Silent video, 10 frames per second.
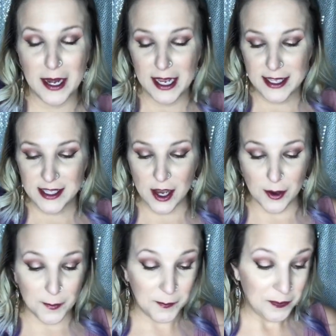So
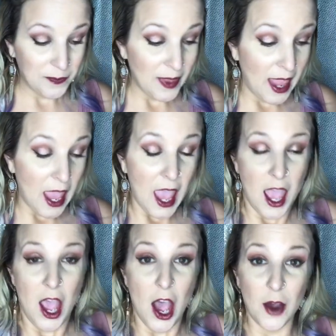
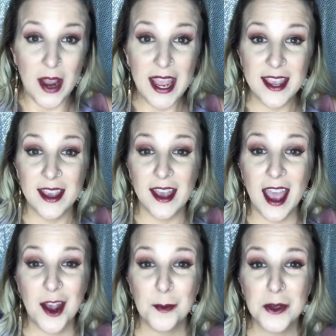okay, I
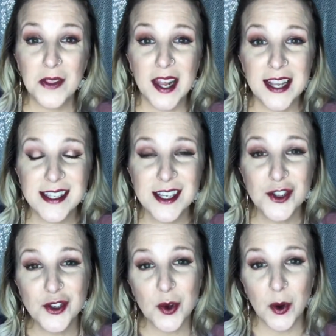hope you ladies
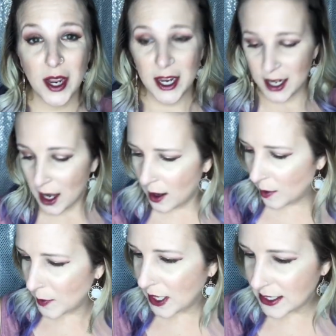enjoyed
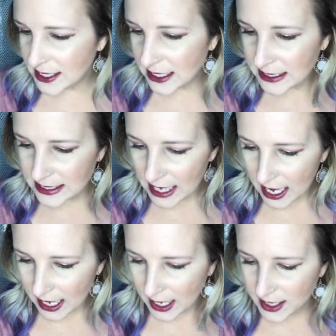
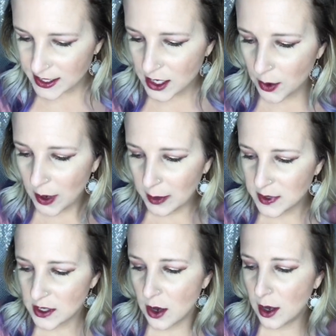today. So I was
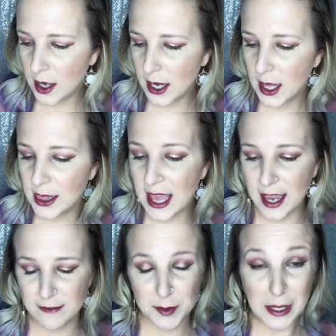on
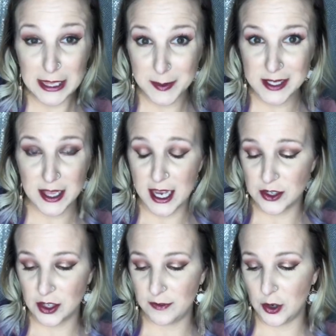live in my Lips and Lash
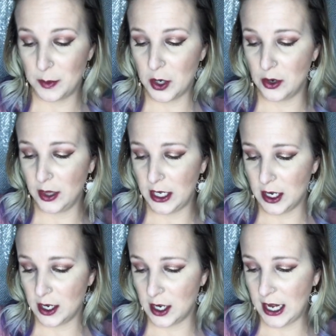Love group
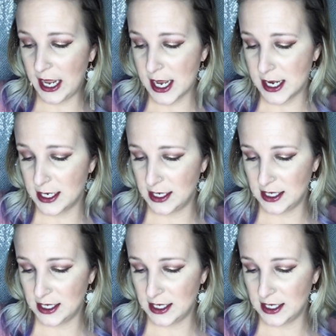earlier, and